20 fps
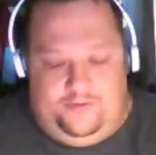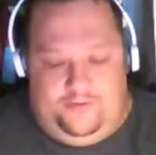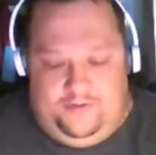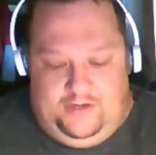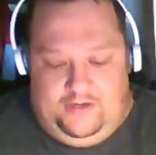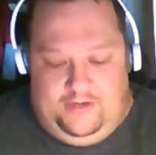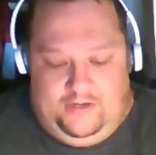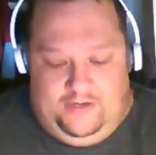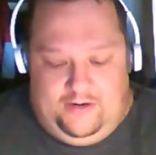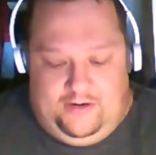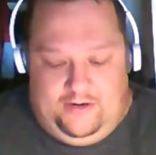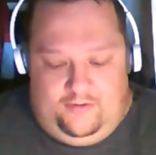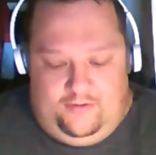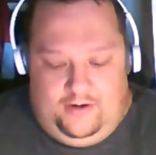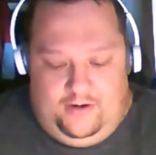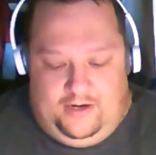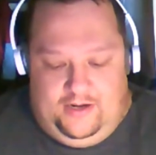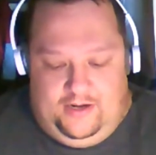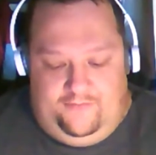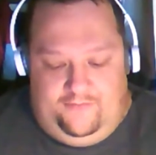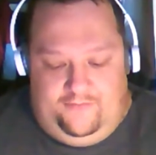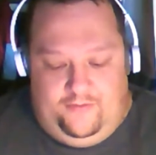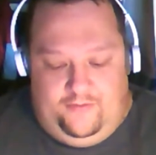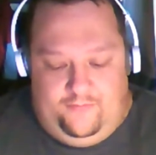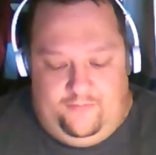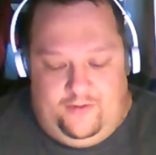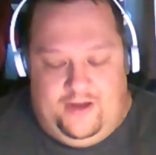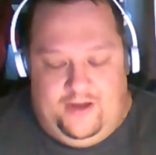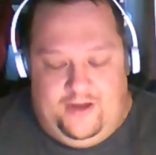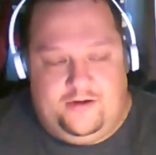right now. I
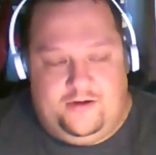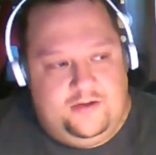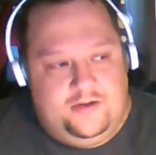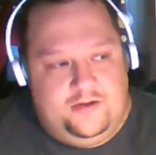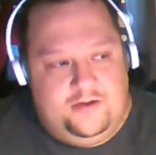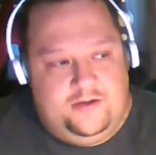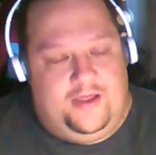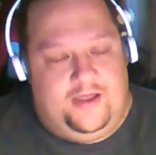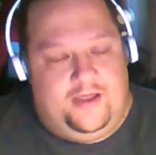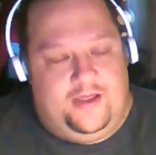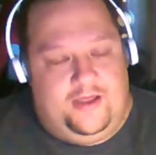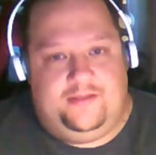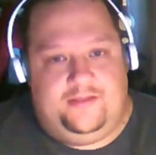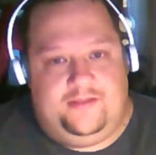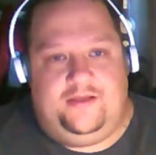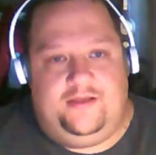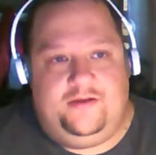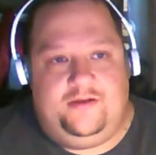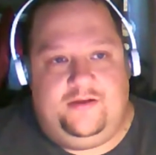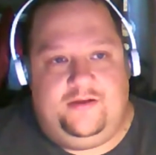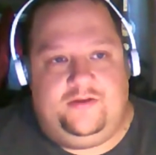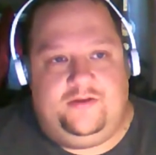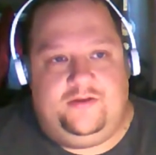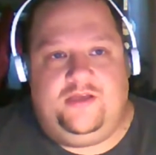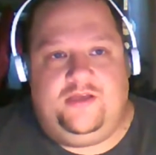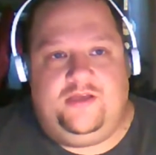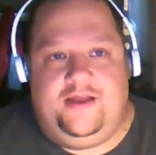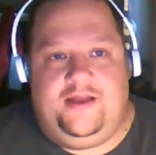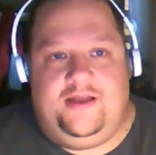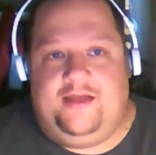haven't read anything to
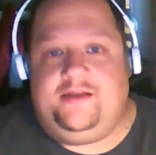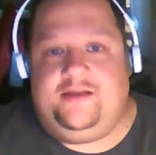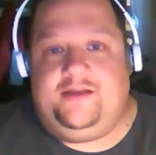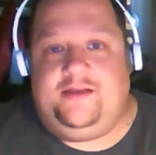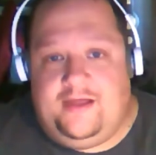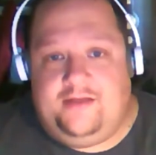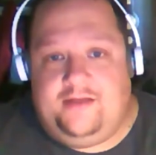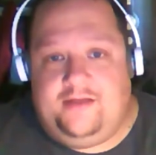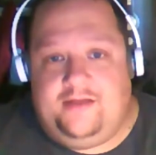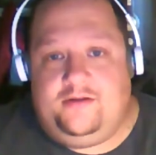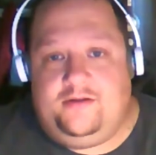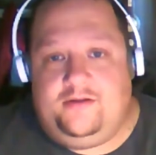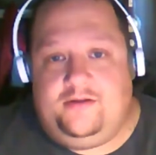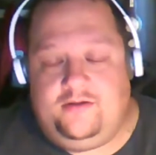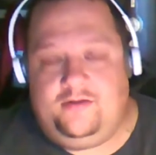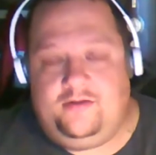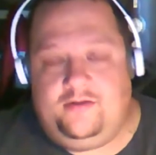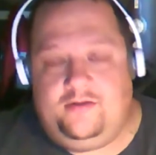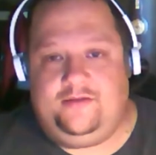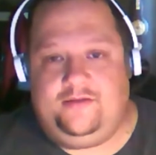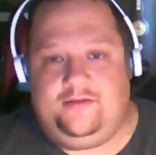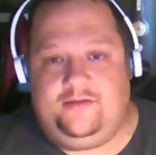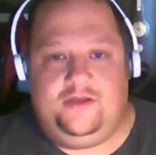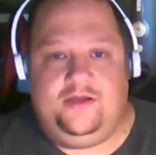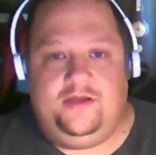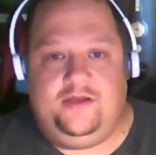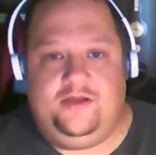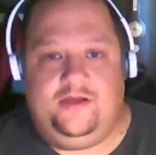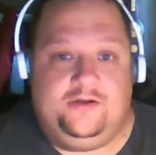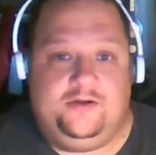connect yet. That's going to
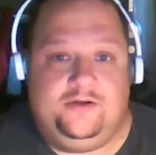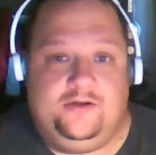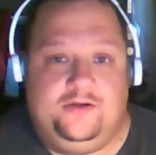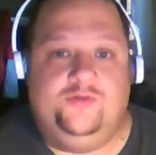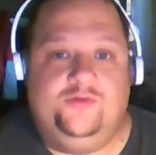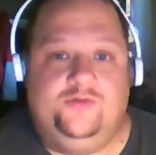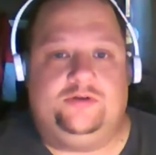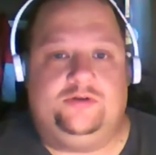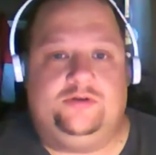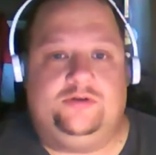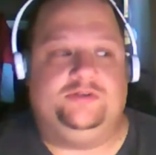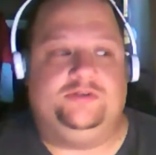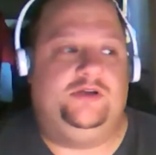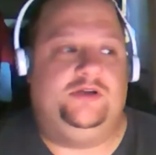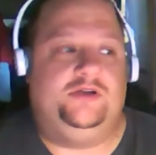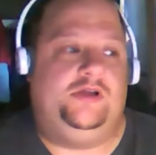connect the two worlds.